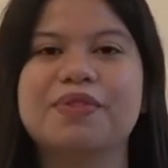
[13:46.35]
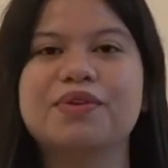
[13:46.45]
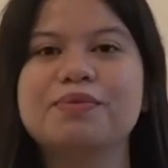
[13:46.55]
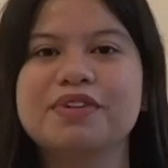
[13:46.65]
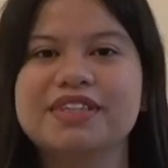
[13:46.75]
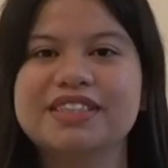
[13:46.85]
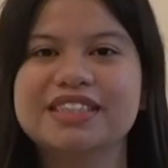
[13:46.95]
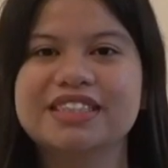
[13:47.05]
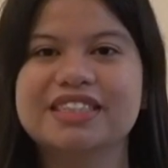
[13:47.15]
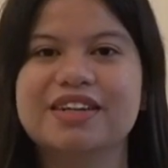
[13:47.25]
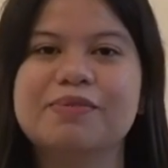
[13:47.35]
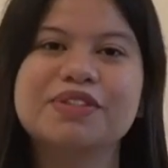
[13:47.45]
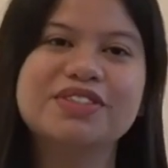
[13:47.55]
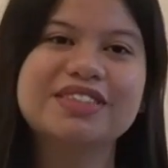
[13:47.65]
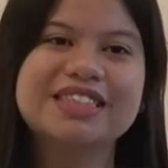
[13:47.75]
numerous
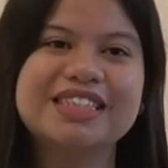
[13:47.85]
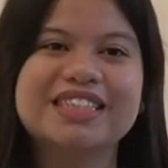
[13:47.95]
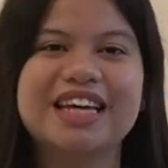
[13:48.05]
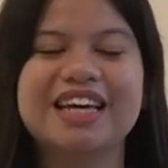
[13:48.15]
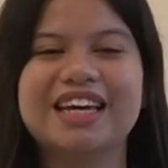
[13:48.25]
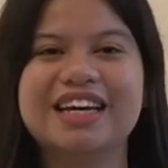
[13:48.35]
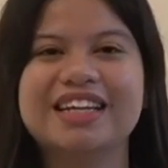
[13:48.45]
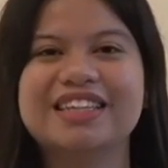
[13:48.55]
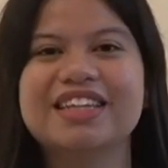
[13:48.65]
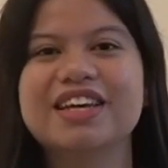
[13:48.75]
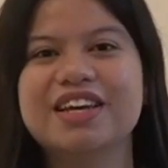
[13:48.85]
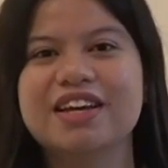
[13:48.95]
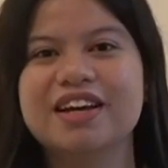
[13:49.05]
opportunities I had